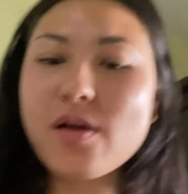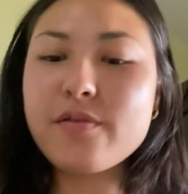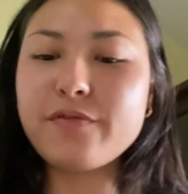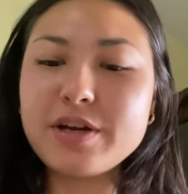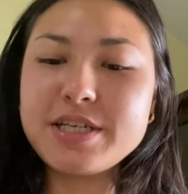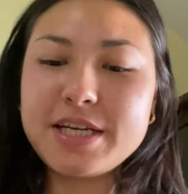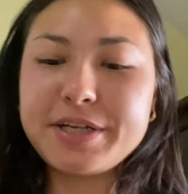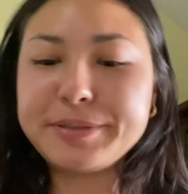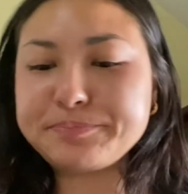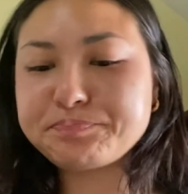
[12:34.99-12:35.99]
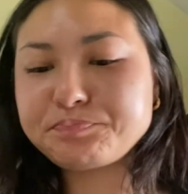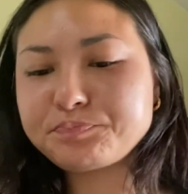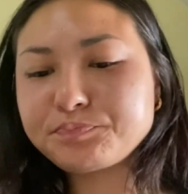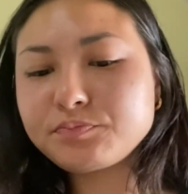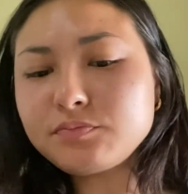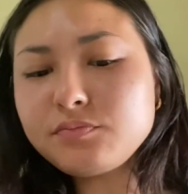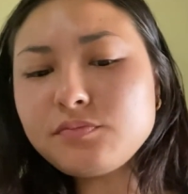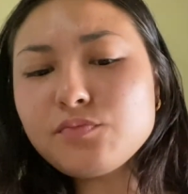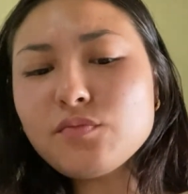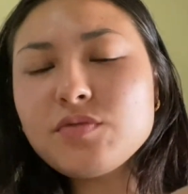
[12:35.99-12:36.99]
For dinner,
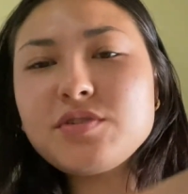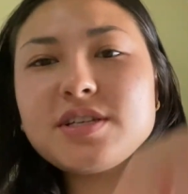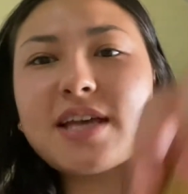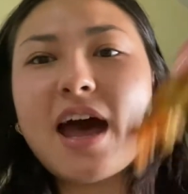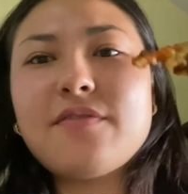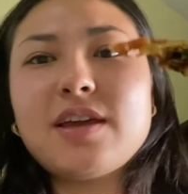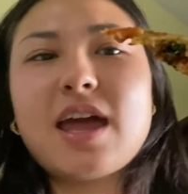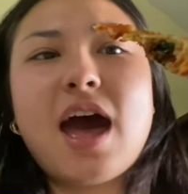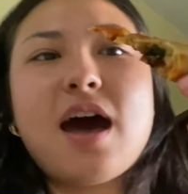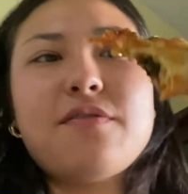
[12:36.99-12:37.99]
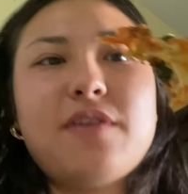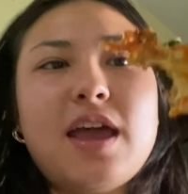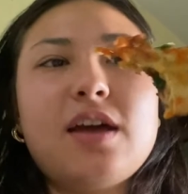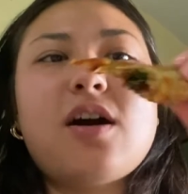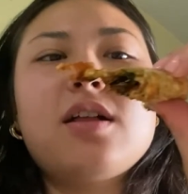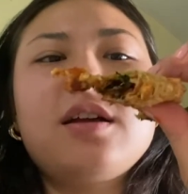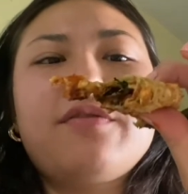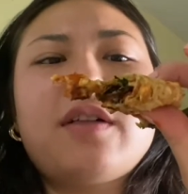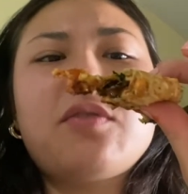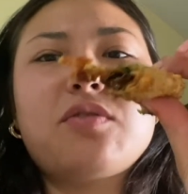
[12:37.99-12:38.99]
I'm just having half a
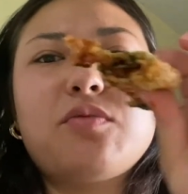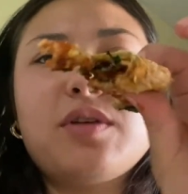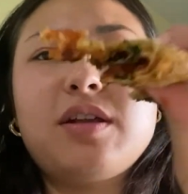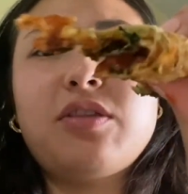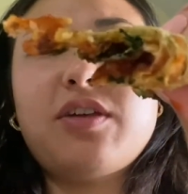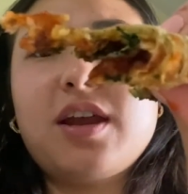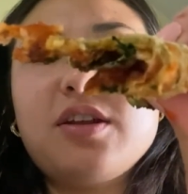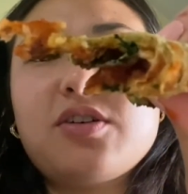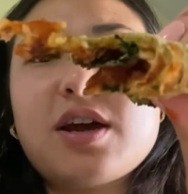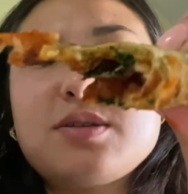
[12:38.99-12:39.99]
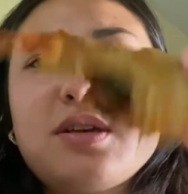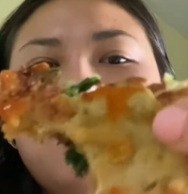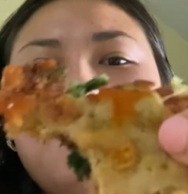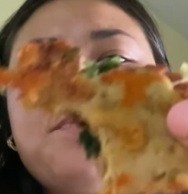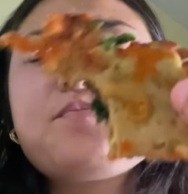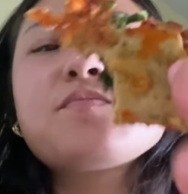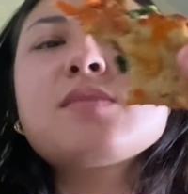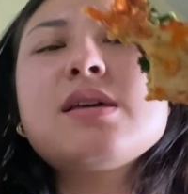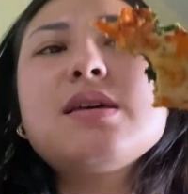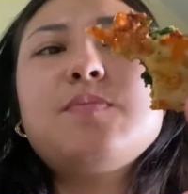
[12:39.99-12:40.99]
cauliflower, really thin crusted
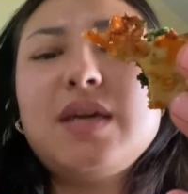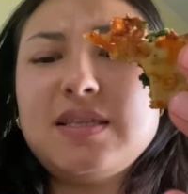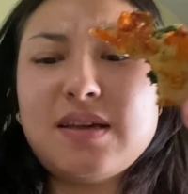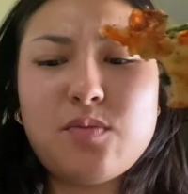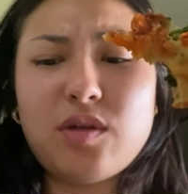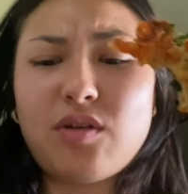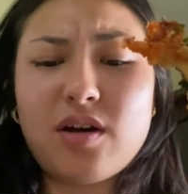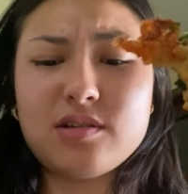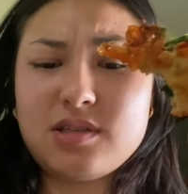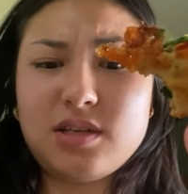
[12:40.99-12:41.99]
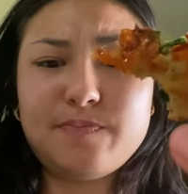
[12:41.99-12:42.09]
pizza with honestly